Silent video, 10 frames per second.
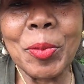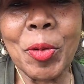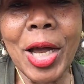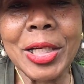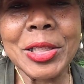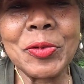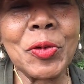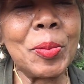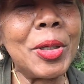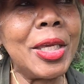the products
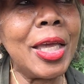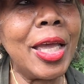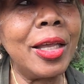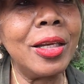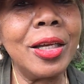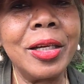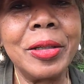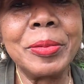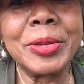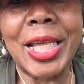from me and
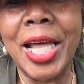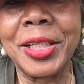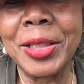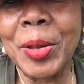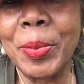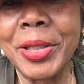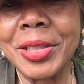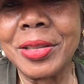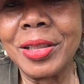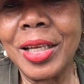signing up
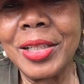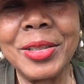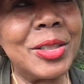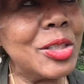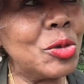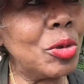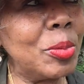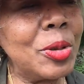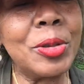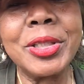as
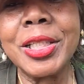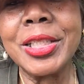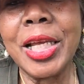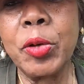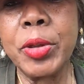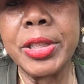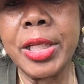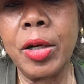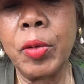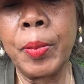distributors, et cetera, et
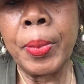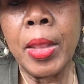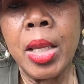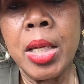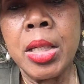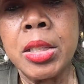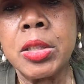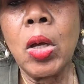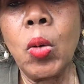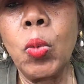cetera.
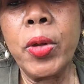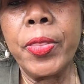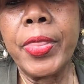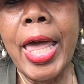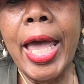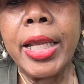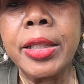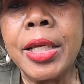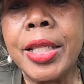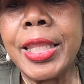So with that,
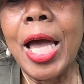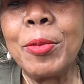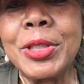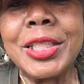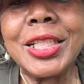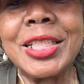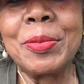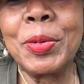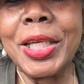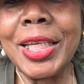that was just
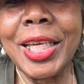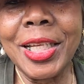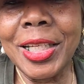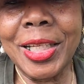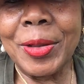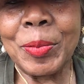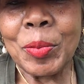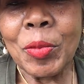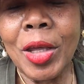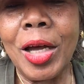the beginning
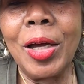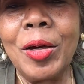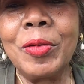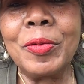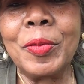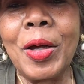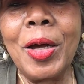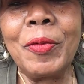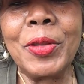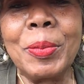of
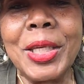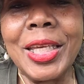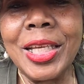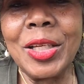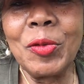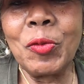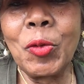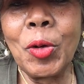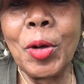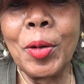the beginning
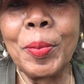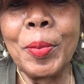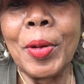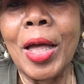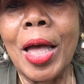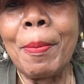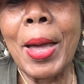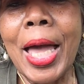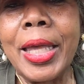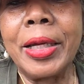for
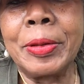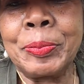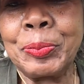my